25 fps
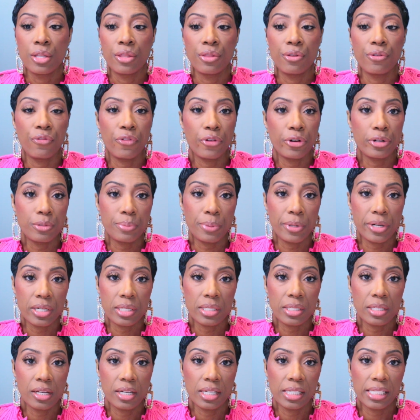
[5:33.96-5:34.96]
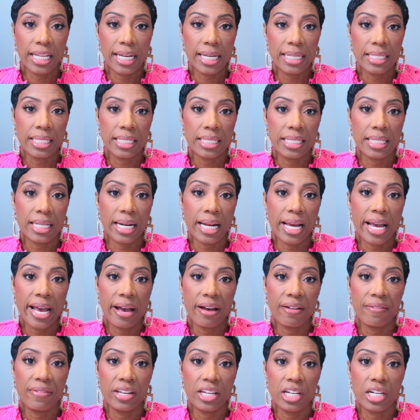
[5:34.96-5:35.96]
The first pair of sunglasses that I
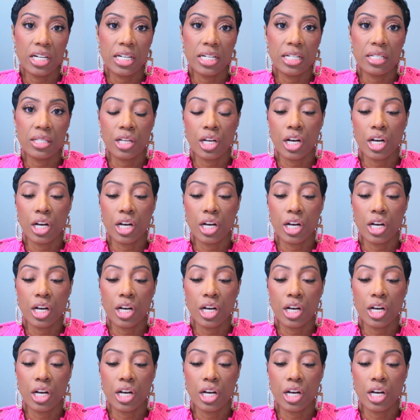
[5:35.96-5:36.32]
have here is